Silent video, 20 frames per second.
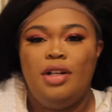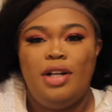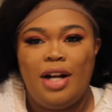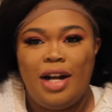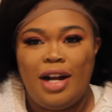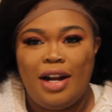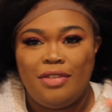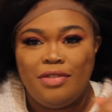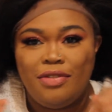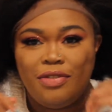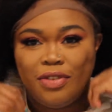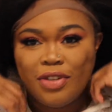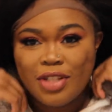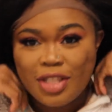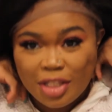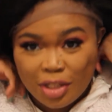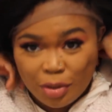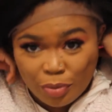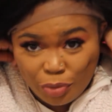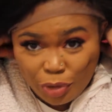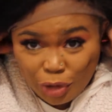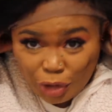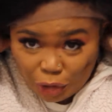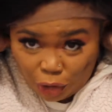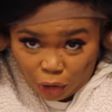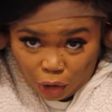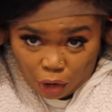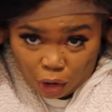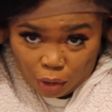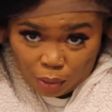have some
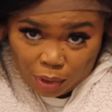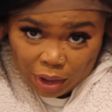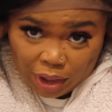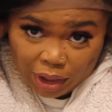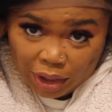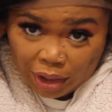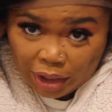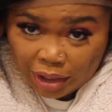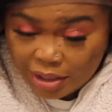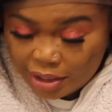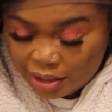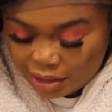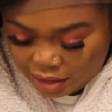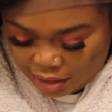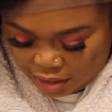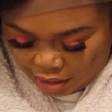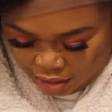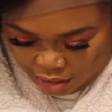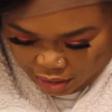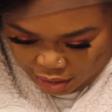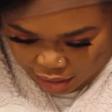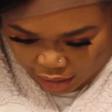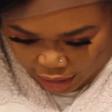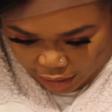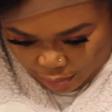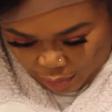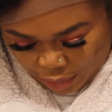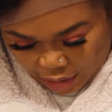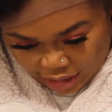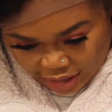shorter wigs,
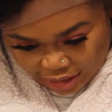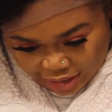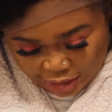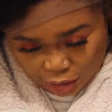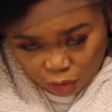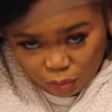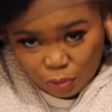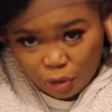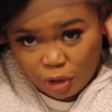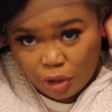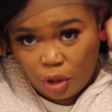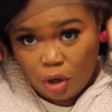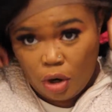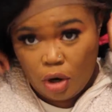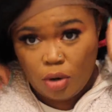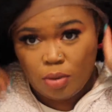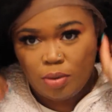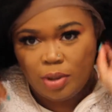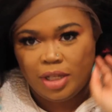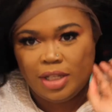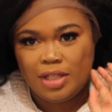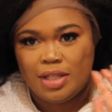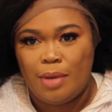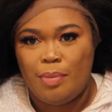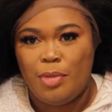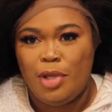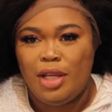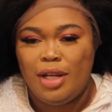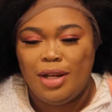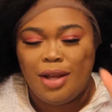and by some shorter wigs I
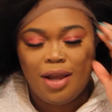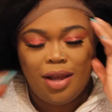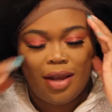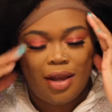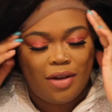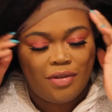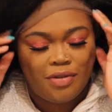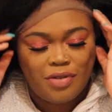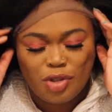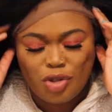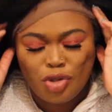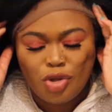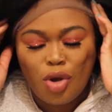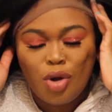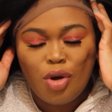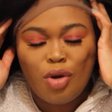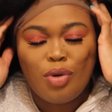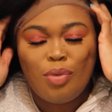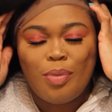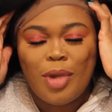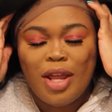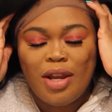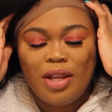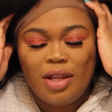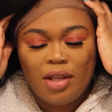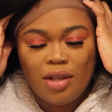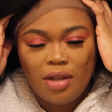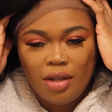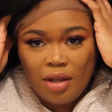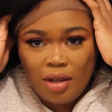mean I have so
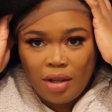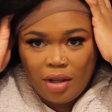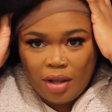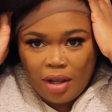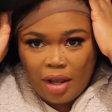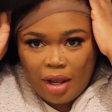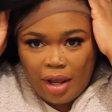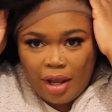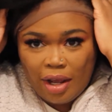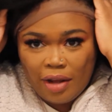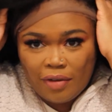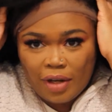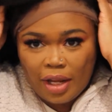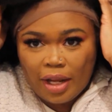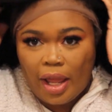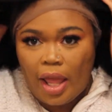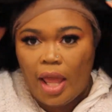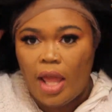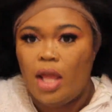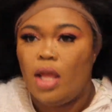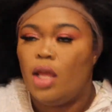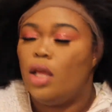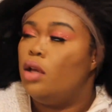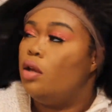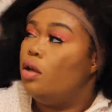many. I have like 8